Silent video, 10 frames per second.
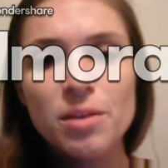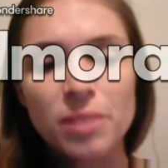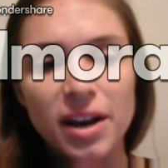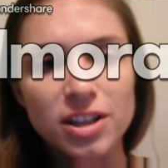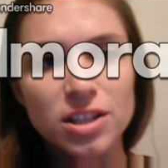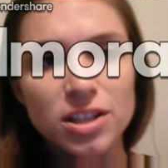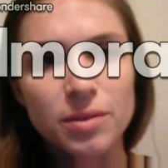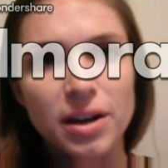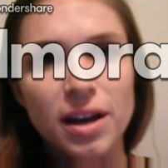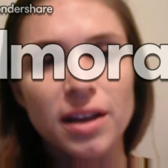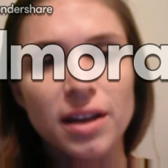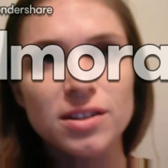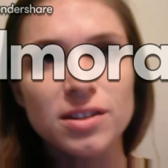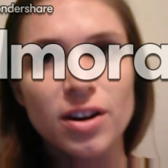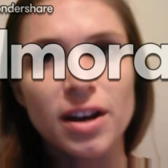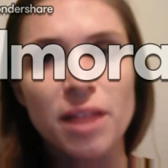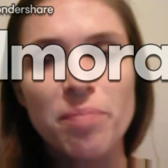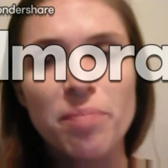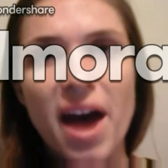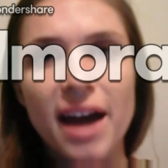but actually when I started
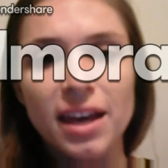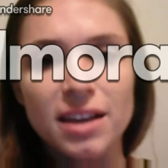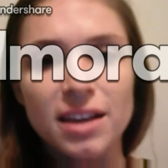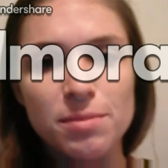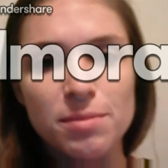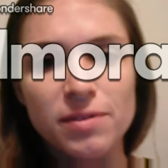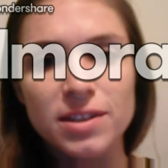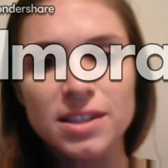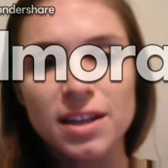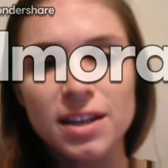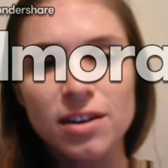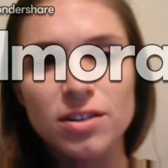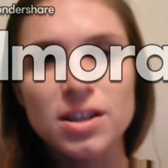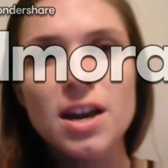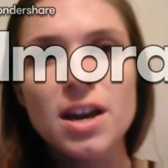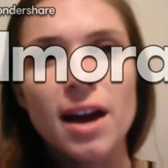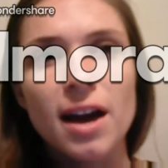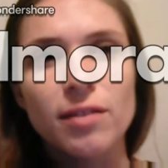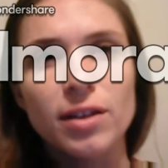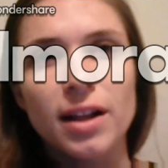unpacking some of the standards,
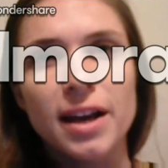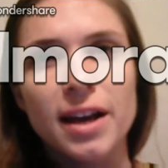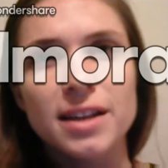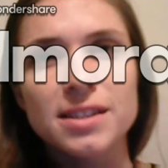I realized